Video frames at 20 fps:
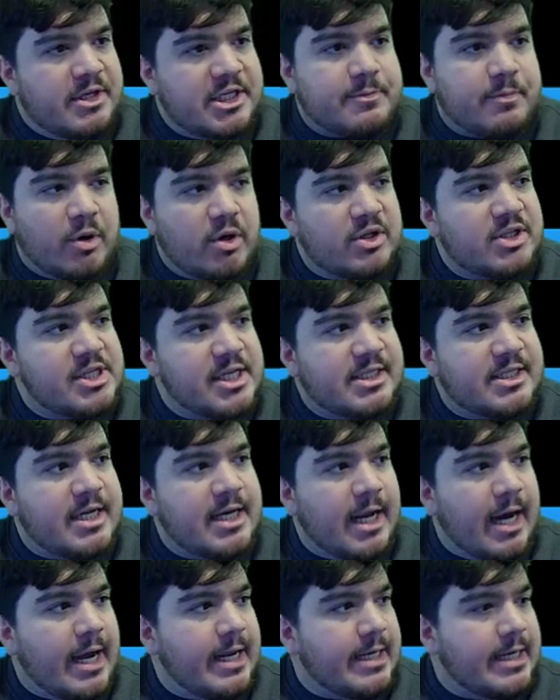person is
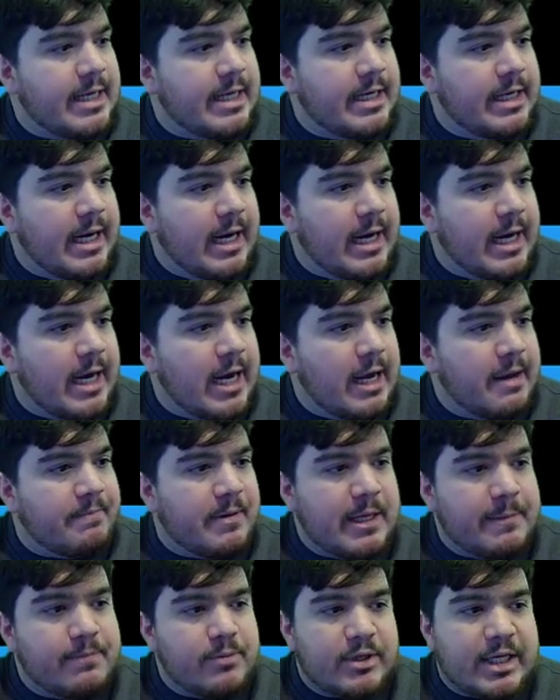denying it,
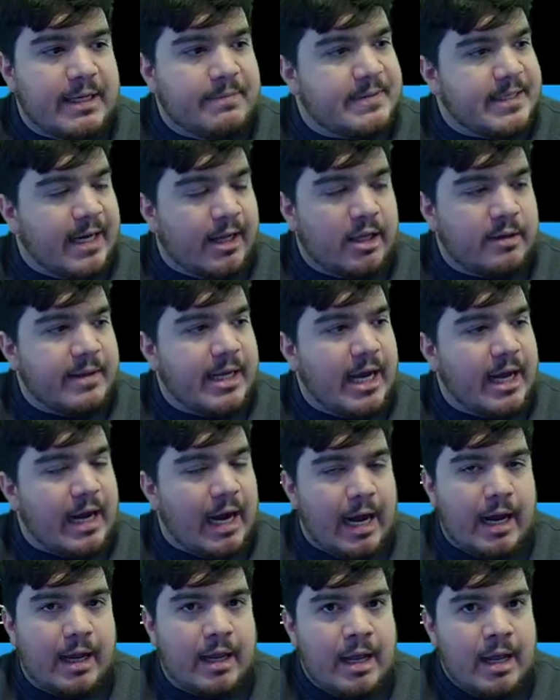people keep telling me
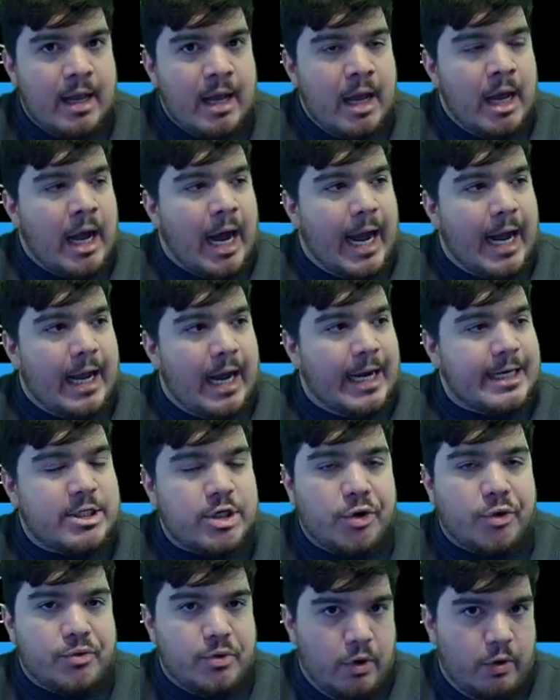I
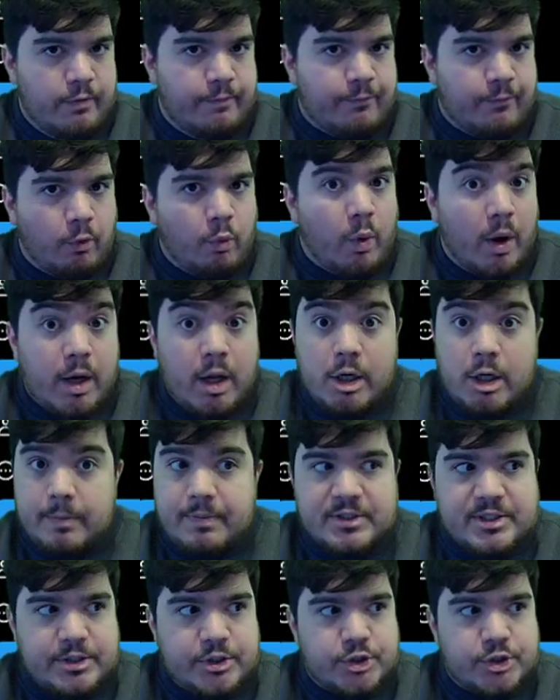don't know for 100%